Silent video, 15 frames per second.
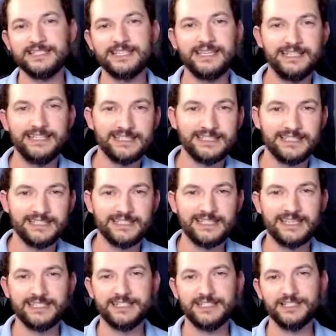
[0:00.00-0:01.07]
10x in
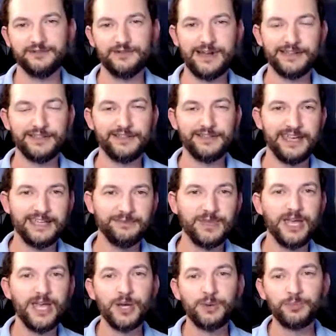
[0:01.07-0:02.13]
testing rather than
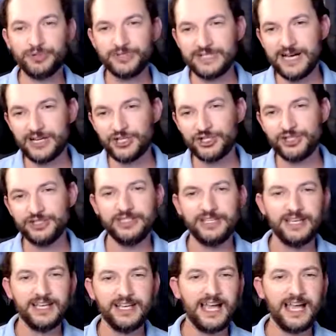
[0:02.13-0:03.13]
production.